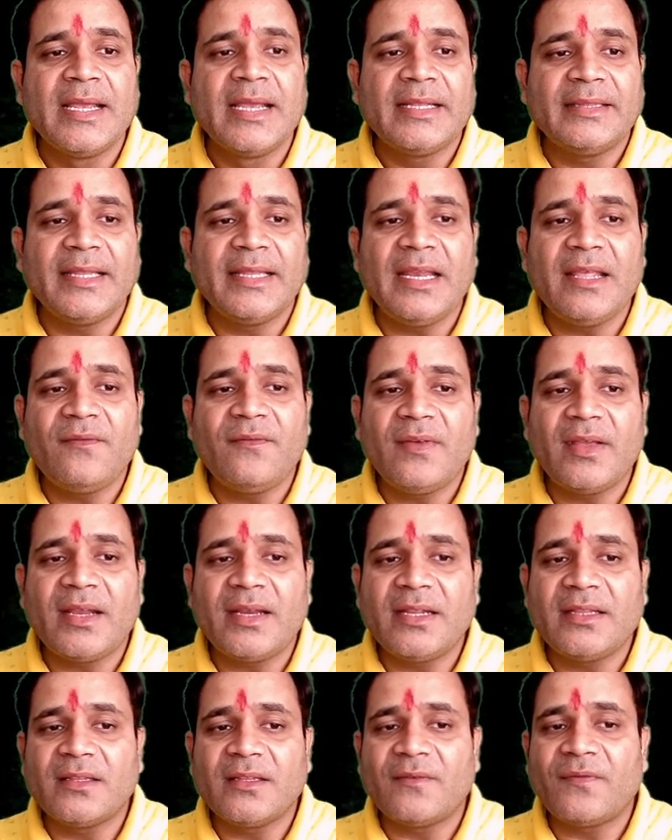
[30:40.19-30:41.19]
They live where
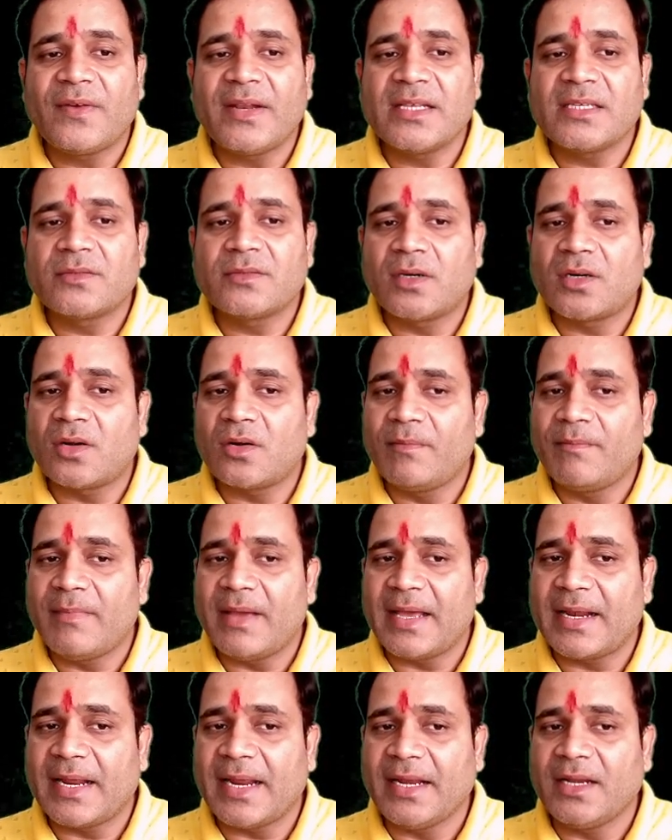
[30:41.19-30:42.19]
in the freshwater,
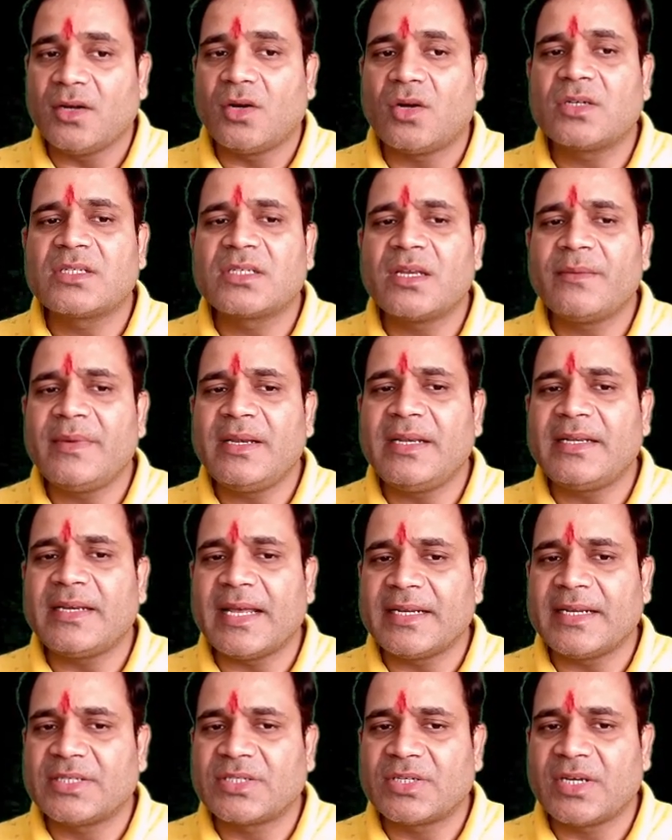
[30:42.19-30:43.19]
marine, or some in
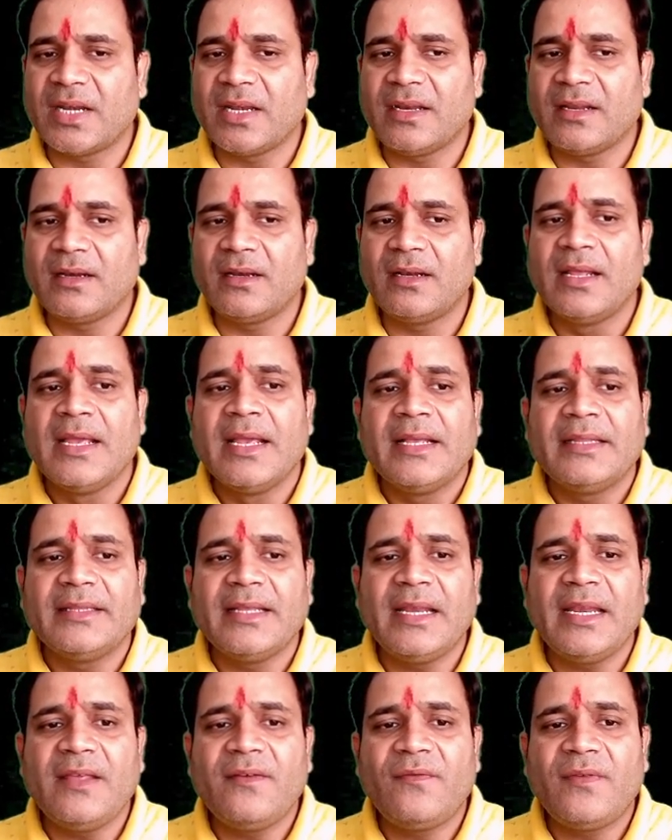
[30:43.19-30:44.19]
terrestrial.
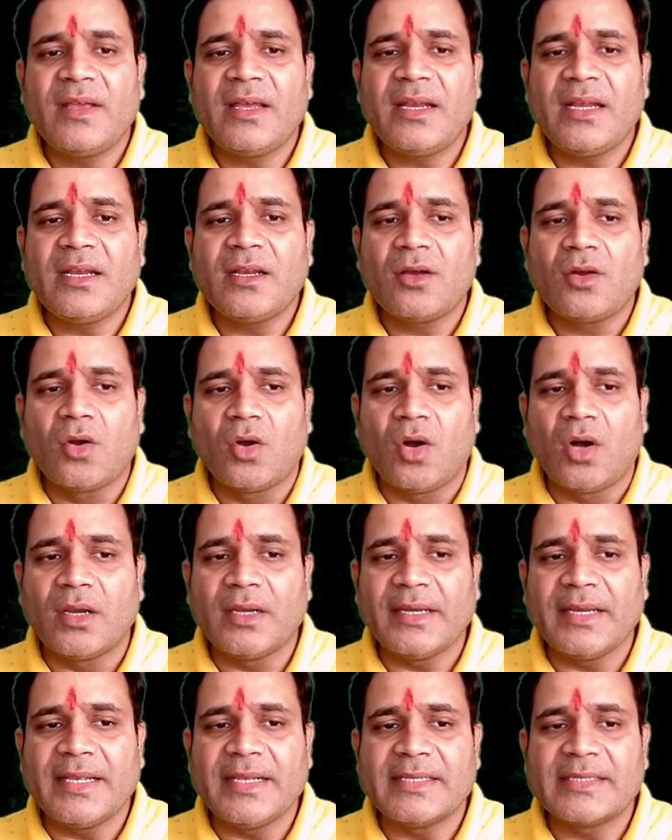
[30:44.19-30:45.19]
They live where in a
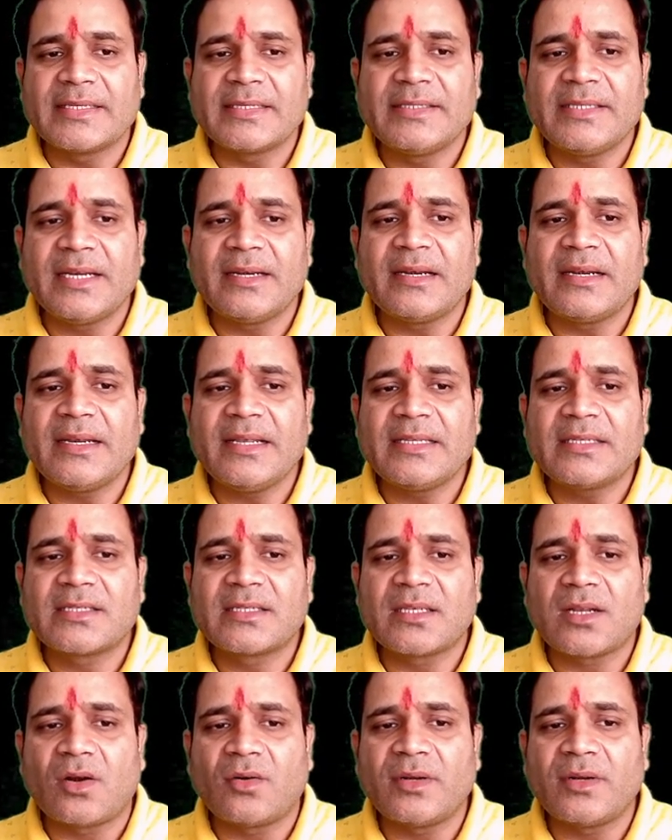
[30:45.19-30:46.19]
colonies, generally
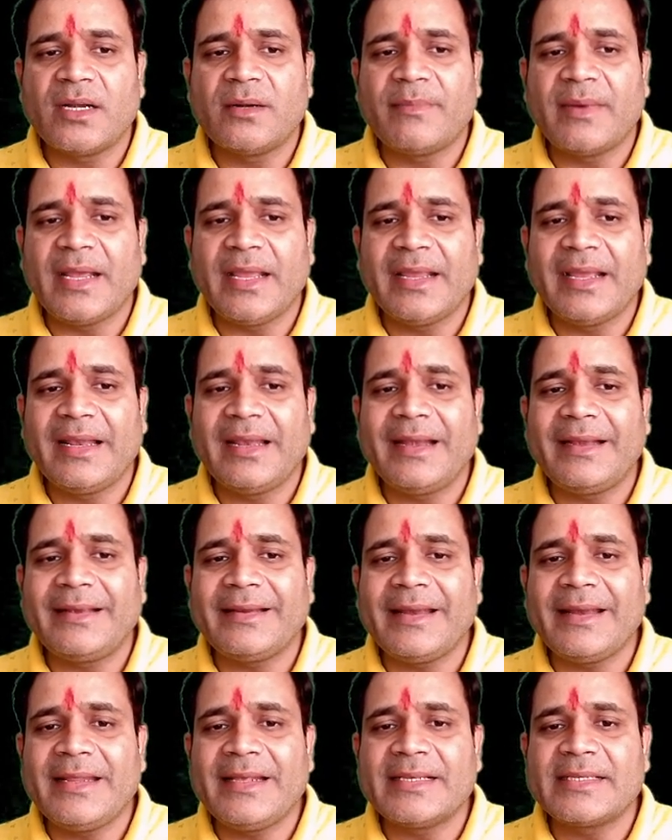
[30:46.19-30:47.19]
surrounded by
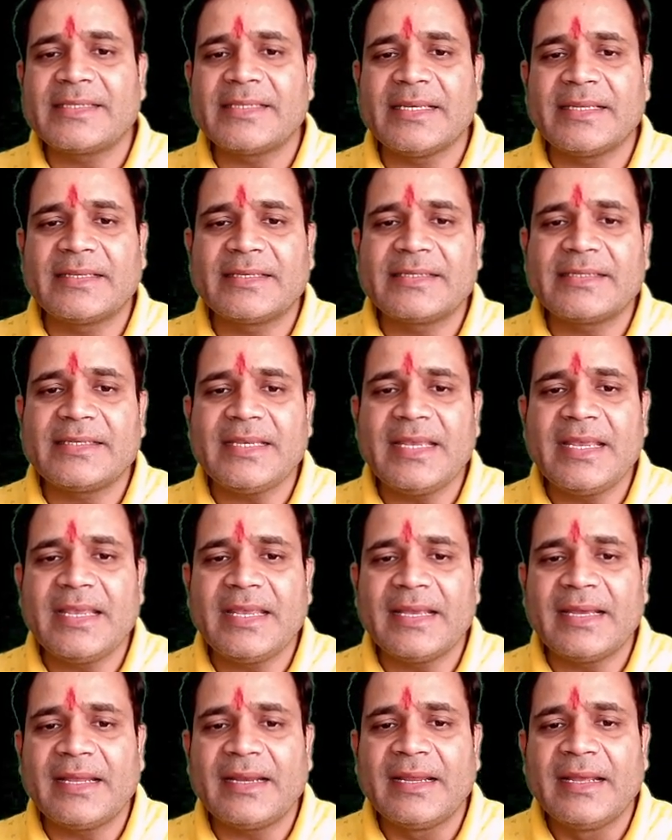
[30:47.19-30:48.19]
gelatinous sheath. See
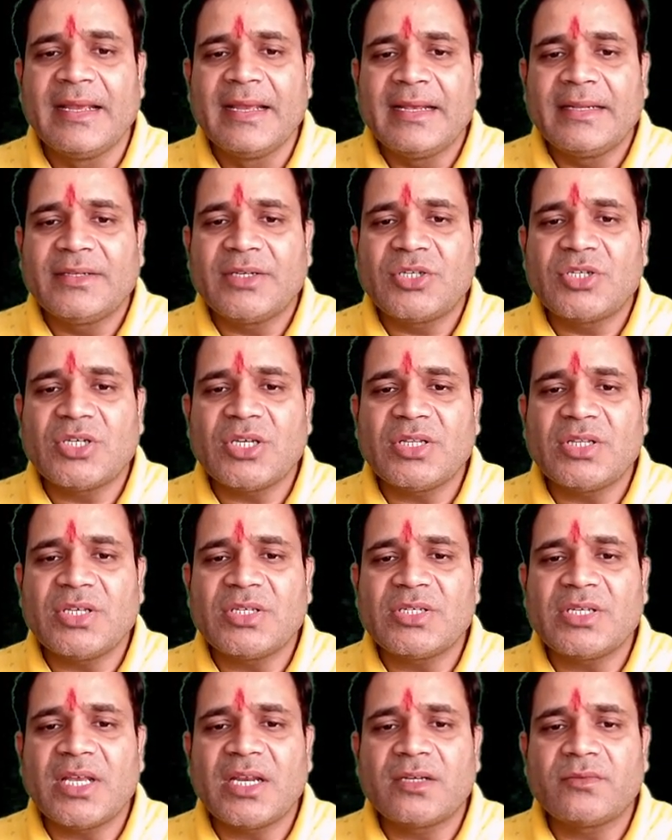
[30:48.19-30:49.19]
here, the sheath
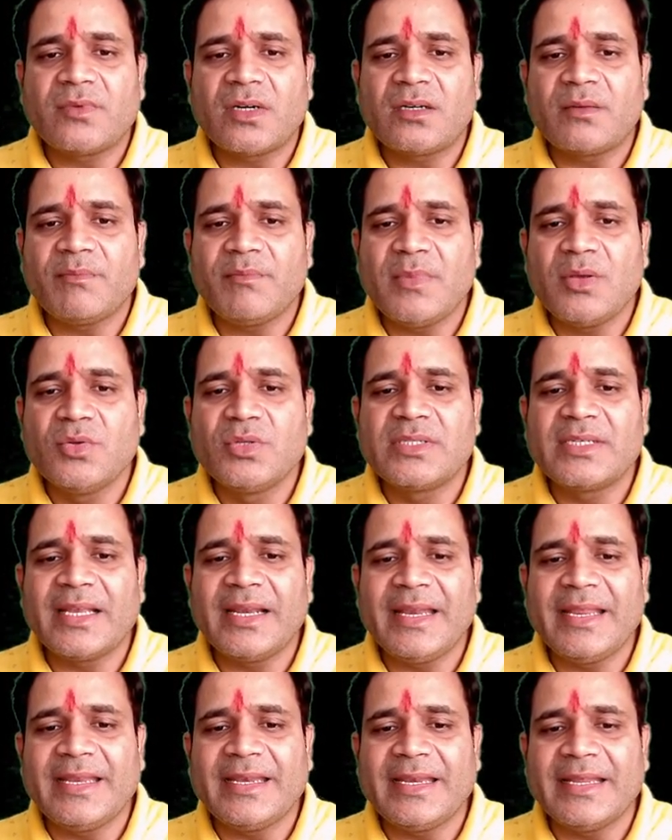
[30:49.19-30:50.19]
is here is what?
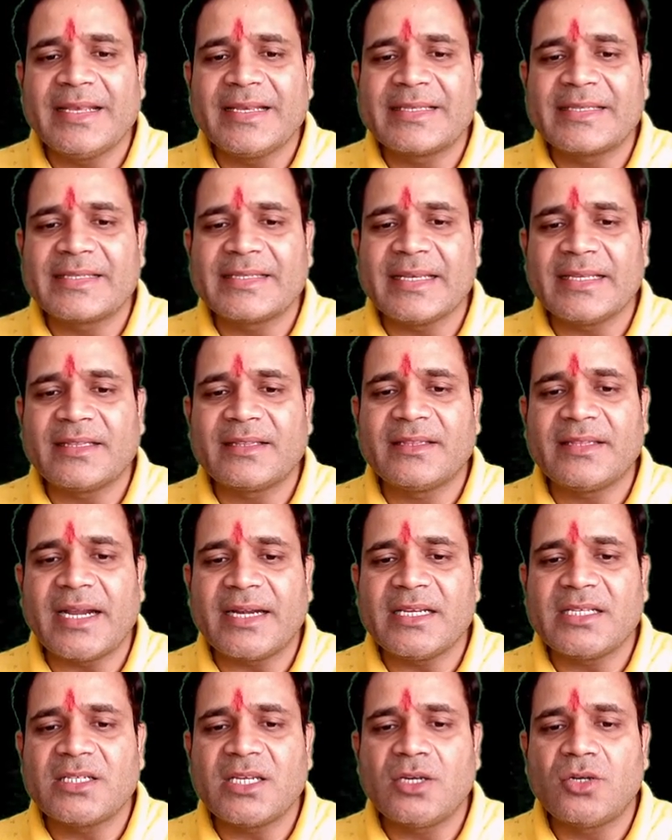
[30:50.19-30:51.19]
Mucilaginous sheath.
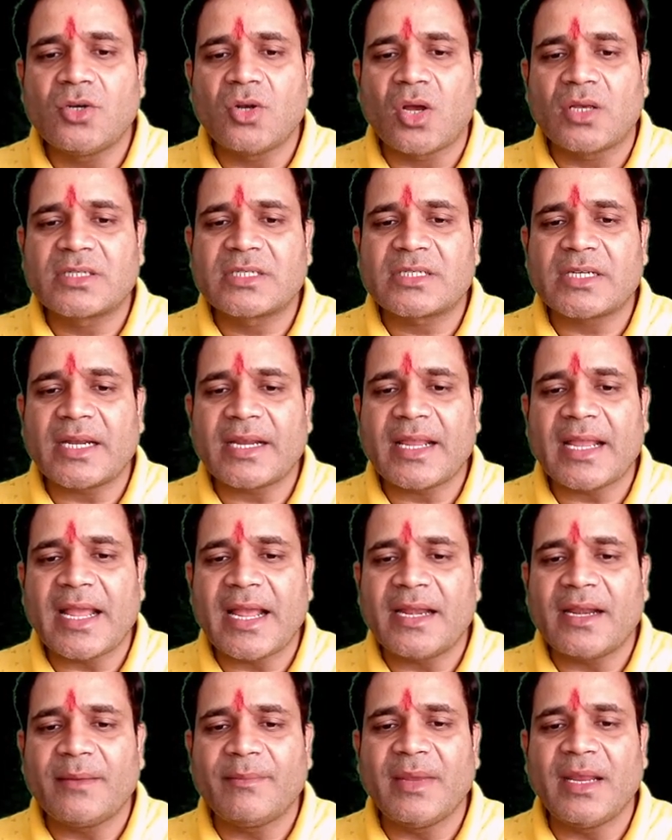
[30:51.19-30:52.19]
That is in Nostoc
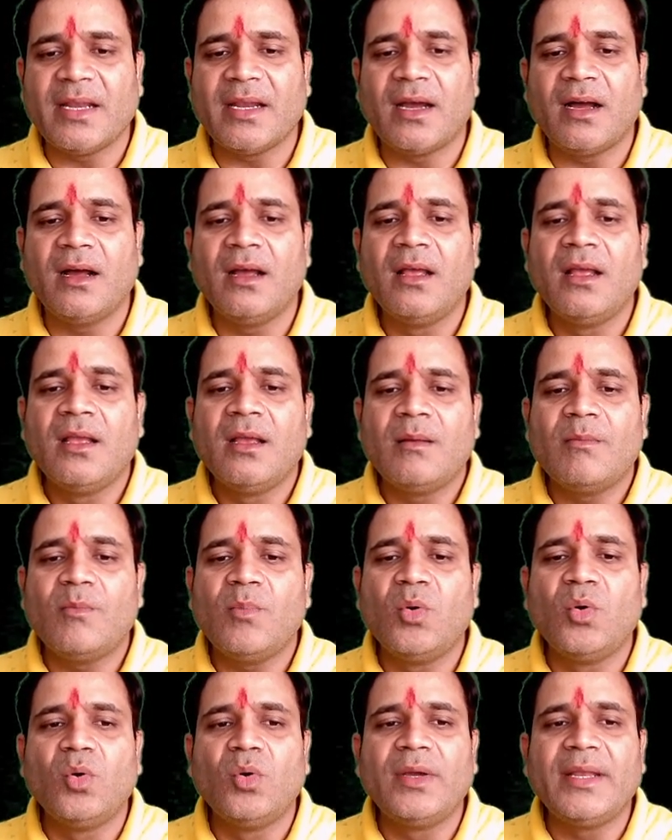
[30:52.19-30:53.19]
anabena,
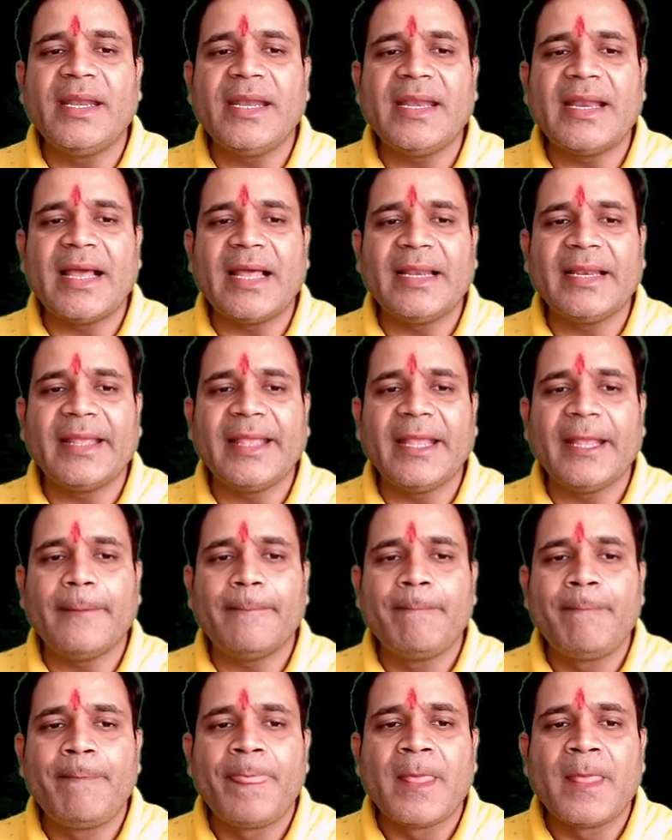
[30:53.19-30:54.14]
blue-green algae.